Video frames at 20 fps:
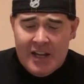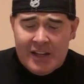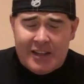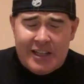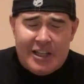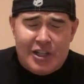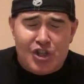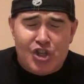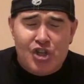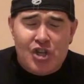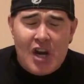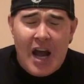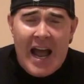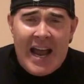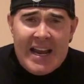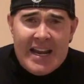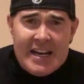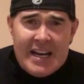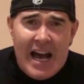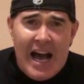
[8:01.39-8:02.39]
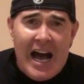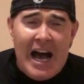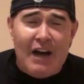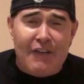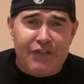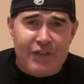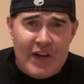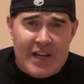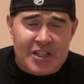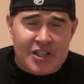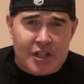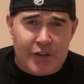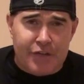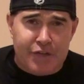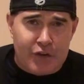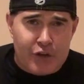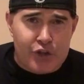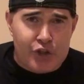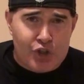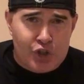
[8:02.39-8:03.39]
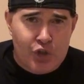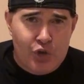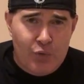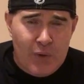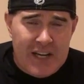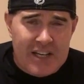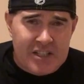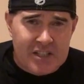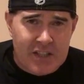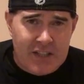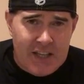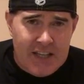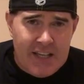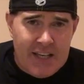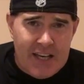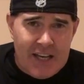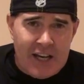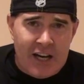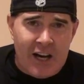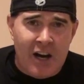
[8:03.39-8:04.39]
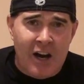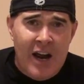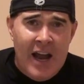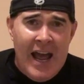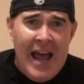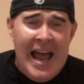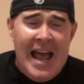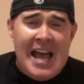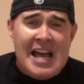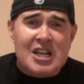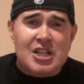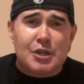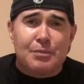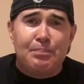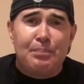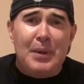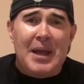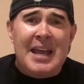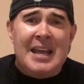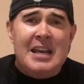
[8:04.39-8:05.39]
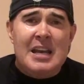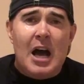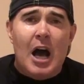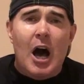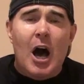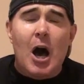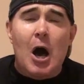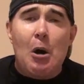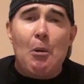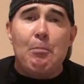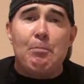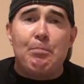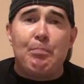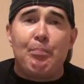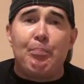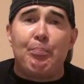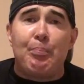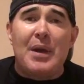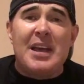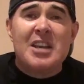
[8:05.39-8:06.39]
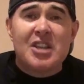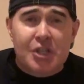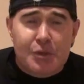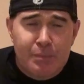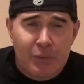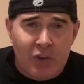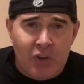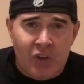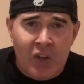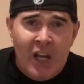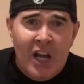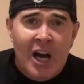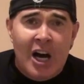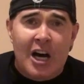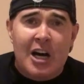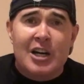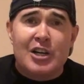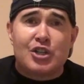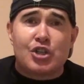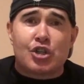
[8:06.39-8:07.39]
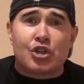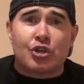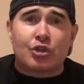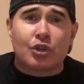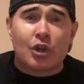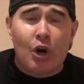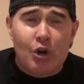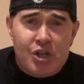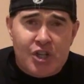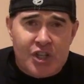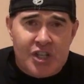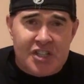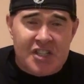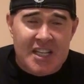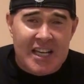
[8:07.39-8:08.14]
The Giant offense the first 2 weeks of the year has been abysmal, atrocious.